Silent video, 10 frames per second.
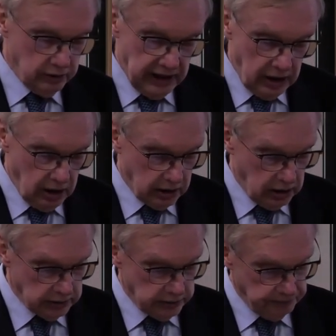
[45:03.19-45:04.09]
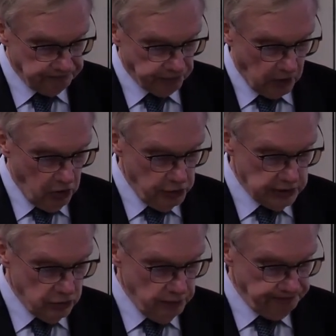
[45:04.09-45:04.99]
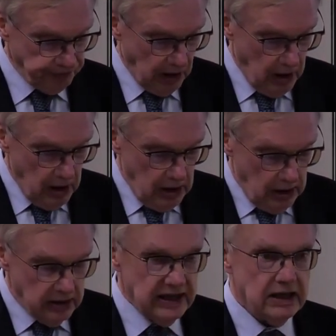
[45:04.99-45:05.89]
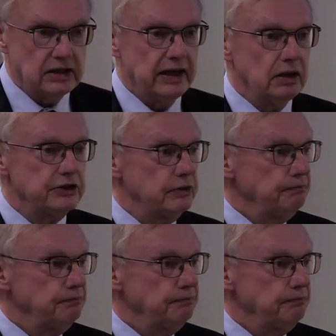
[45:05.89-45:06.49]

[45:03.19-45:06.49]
Again, I can't go into details,